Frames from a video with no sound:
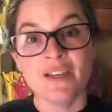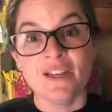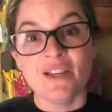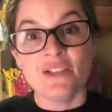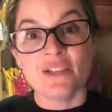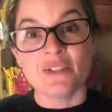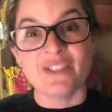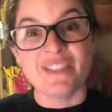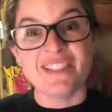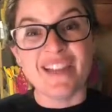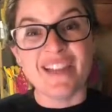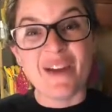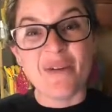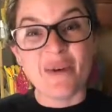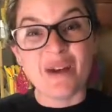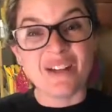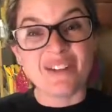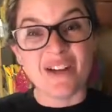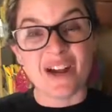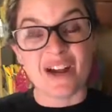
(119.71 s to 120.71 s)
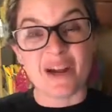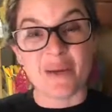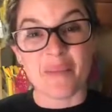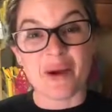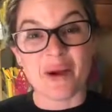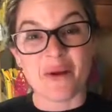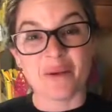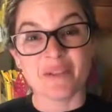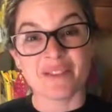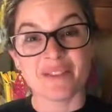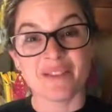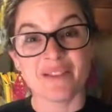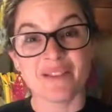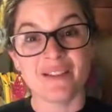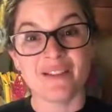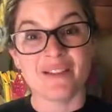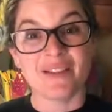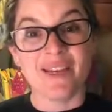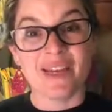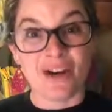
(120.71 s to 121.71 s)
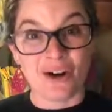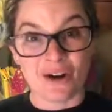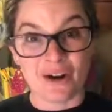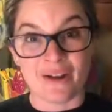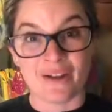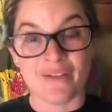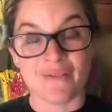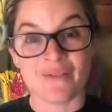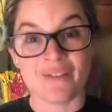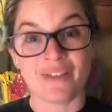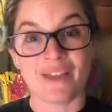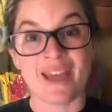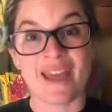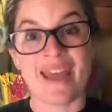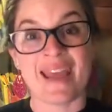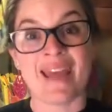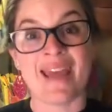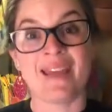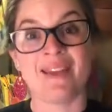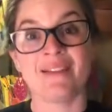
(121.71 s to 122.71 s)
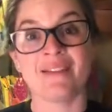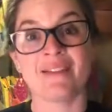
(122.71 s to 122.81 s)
So today I want to talk about narratives and